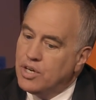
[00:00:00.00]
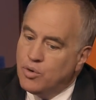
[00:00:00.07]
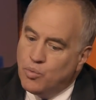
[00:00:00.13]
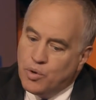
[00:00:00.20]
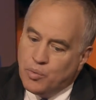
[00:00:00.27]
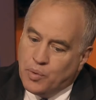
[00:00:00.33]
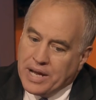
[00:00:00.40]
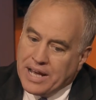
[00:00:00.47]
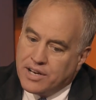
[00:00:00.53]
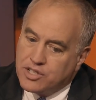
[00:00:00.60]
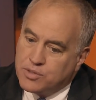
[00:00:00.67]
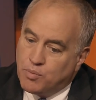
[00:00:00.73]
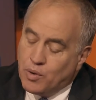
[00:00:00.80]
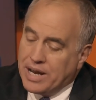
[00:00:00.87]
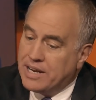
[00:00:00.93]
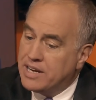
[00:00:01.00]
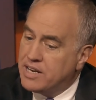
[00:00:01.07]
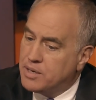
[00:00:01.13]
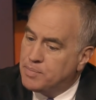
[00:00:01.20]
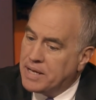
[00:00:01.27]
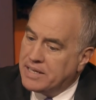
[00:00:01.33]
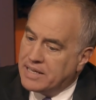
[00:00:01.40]
we, we, had a we had an
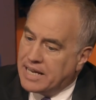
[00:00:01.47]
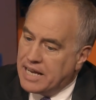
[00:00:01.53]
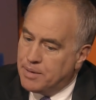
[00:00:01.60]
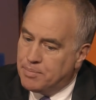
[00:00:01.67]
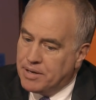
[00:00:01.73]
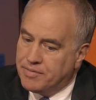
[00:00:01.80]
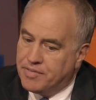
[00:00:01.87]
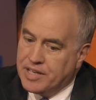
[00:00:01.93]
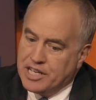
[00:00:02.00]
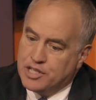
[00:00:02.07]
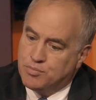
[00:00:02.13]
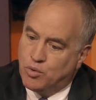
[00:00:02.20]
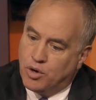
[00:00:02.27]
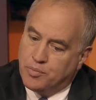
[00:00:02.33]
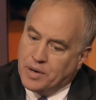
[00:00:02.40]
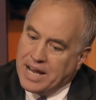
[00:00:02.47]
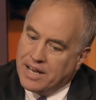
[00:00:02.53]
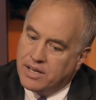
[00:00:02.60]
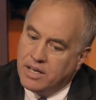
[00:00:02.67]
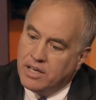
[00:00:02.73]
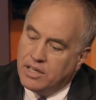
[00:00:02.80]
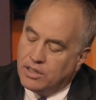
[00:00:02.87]
independent campaign finance board. We
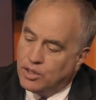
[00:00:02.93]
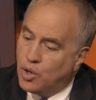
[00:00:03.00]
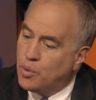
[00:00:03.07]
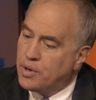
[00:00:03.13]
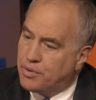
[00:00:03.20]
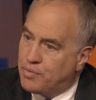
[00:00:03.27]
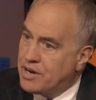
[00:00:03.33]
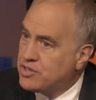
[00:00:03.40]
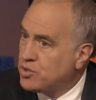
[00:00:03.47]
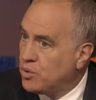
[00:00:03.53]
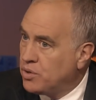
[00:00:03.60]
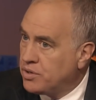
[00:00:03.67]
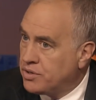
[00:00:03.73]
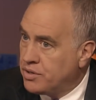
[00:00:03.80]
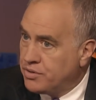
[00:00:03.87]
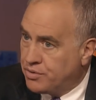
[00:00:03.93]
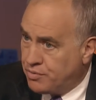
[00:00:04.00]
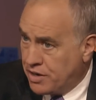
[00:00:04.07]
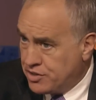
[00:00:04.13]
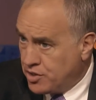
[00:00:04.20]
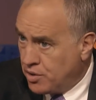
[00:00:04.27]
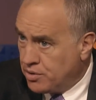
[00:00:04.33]
had lower threshold
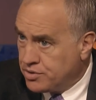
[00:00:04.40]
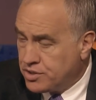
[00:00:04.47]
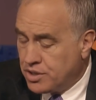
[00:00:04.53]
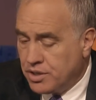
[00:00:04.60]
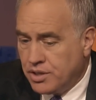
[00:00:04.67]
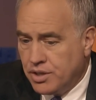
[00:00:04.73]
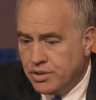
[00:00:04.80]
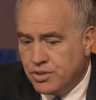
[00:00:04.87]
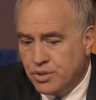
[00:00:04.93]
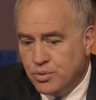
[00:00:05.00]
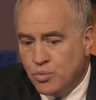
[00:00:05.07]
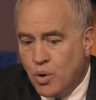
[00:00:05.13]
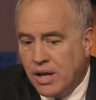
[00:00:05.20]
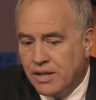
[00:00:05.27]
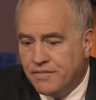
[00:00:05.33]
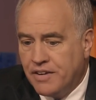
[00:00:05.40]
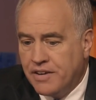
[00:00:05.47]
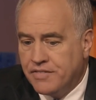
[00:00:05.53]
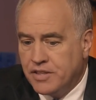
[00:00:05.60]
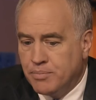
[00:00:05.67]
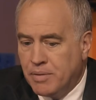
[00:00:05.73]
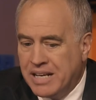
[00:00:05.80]
thresholds to to qualify
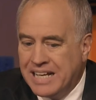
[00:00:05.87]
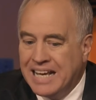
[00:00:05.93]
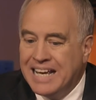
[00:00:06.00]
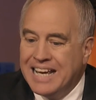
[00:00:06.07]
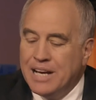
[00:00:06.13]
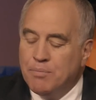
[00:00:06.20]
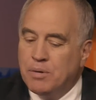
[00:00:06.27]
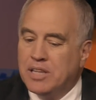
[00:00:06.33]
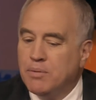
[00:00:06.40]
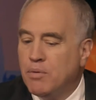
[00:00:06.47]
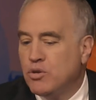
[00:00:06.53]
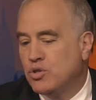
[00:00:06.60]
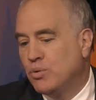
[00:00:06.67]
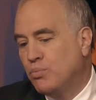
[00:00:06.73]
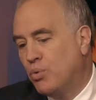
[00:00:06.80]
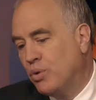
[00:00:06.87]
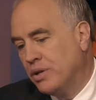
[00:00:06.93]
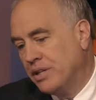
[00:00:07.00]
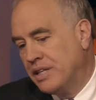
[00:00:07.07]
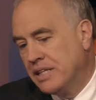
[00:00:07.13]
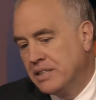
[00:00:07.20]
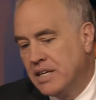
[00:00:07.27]
for the money. But the most
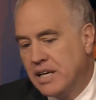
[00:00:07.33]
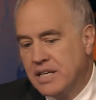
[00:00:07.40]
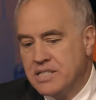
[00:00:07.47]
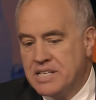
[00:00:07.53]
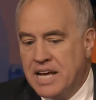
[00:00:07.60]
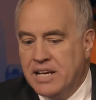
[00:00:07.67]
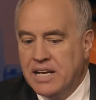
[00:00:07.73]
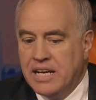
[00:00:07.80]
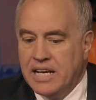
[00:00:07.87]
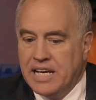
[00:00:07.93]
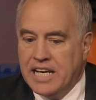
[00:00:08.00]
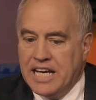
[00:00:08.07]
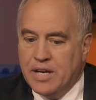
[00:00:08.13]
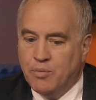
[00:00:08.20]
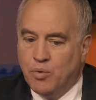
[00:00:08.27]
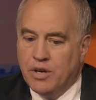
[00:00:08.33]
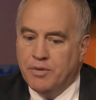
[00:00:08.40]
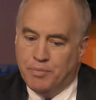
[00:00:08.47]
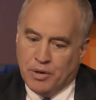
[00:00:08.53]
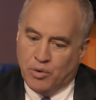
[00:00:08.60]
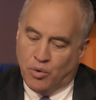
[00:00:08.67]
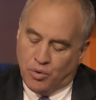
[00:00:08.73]
important thing, Doug, is that it would have
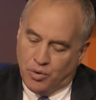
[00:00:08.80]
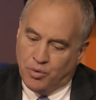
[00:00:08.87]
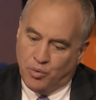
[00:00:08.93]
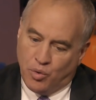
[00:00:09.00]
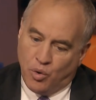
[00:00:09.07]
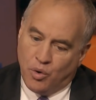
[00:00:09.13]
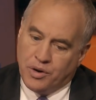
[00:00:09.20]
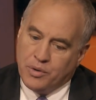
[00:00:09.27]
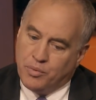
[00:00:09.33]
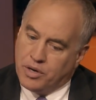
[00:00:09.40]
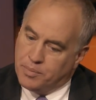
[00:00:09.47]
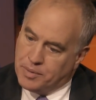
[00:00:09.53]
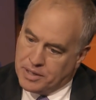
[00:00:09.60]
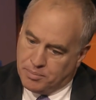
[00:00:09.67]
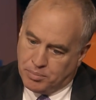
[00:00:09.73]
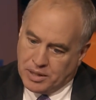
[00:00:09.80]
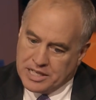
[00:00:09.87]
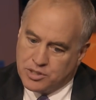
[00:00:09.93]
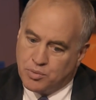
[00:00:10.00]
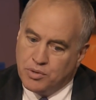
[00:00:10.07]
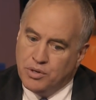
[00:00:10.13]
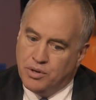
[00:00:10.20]
been already would have been in
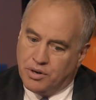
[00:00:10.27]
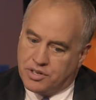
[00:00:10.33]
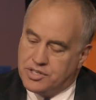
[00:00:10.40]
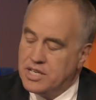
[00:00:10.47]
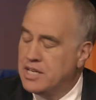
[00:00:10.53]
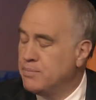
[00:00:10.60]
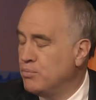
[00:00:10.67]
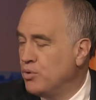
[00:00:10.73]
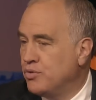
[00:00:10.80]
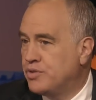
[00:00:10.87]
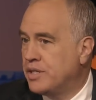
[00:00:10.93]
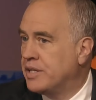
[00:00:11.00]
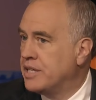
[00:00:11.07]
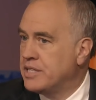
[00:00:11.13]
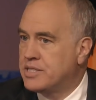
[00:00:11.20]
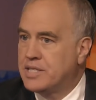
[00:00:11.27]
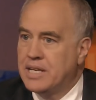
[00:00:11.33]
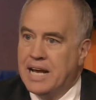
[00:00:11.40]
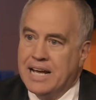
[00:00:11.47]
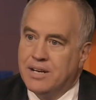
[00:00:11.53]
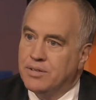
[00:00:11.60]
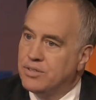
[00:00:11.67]
place when New York City moved to this. It
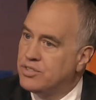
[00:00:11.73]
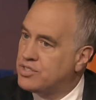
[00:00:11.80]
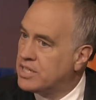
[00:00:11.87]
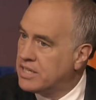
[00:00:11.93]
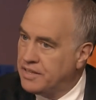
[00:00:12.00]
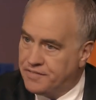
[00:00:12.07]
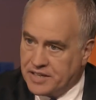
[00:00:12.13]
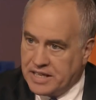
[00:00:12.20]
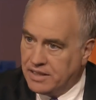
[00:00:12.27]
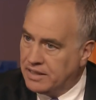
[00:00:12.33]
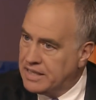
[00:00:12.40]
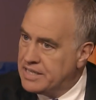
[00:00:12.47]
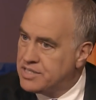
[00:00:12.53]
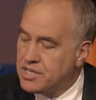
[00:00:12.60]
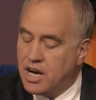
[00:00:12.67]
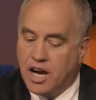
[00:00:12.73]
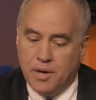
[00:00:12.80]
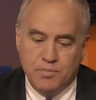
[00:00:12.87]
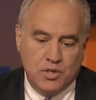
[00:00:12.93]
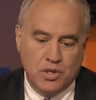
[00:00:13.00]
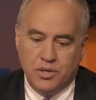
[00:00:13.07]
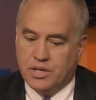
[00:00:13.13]
had a significant lead time, so you